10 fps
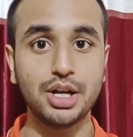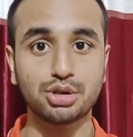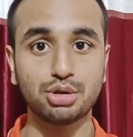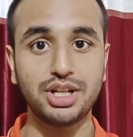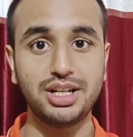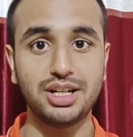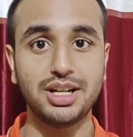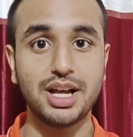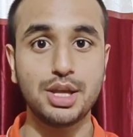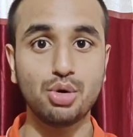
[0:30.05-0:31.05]
so
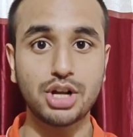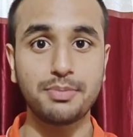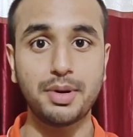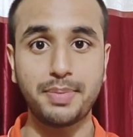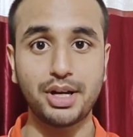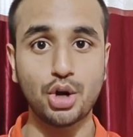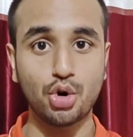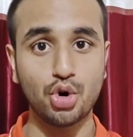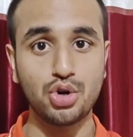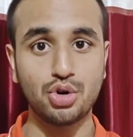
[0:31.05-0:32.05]
that you can prepare
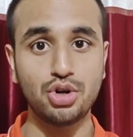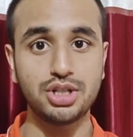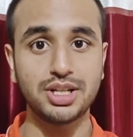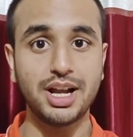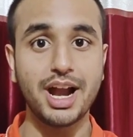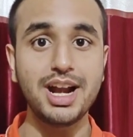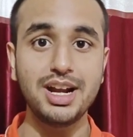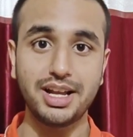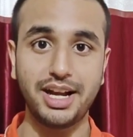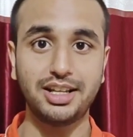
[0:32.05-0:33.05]
your own notes
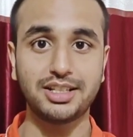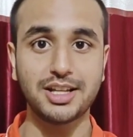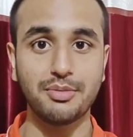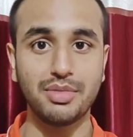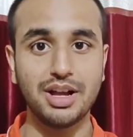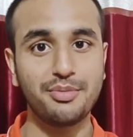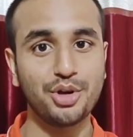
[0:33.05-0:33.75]
and read the same.